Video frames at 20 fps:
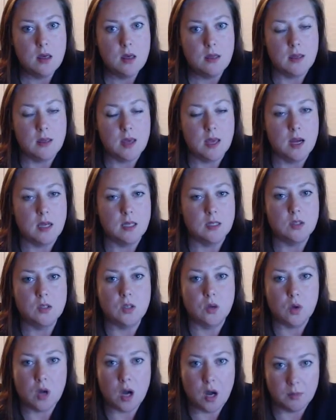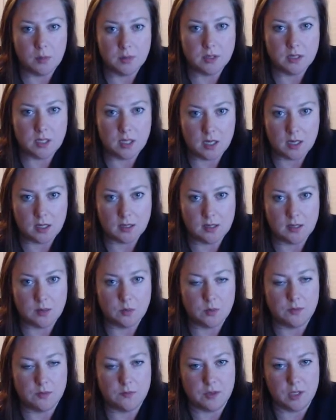that is so common to us that
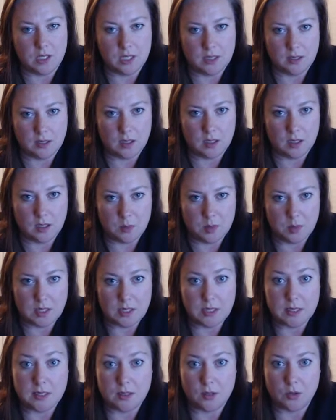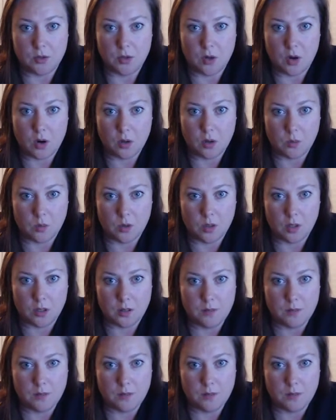we forget that it could be considered artwork.